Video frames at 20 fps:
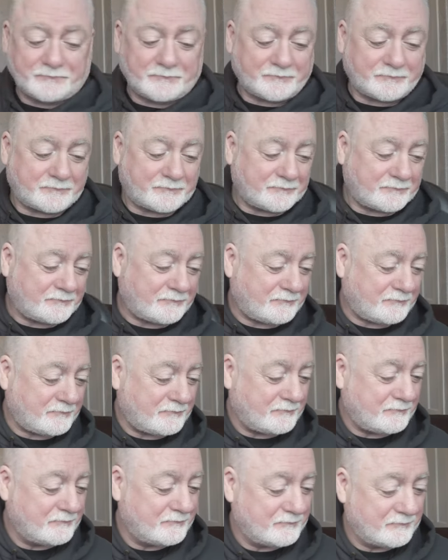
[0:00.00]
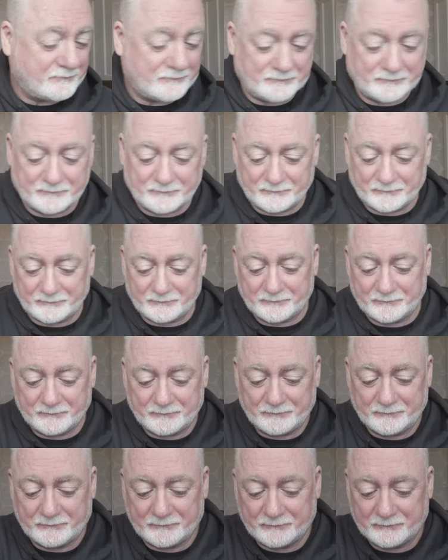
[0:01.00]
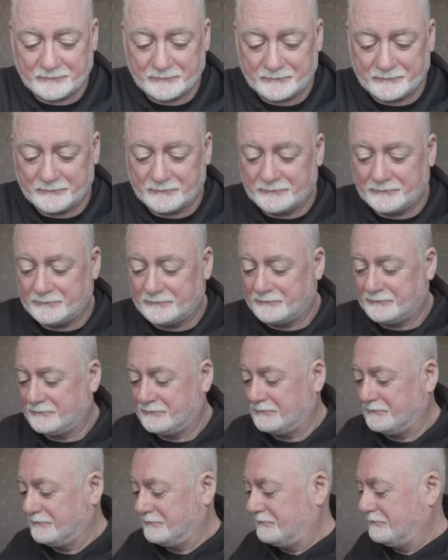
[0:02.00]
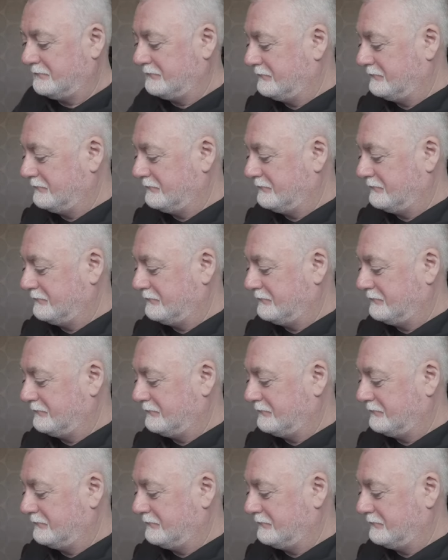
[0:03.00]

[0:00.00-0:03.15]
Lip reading: No one is speaking in this clip.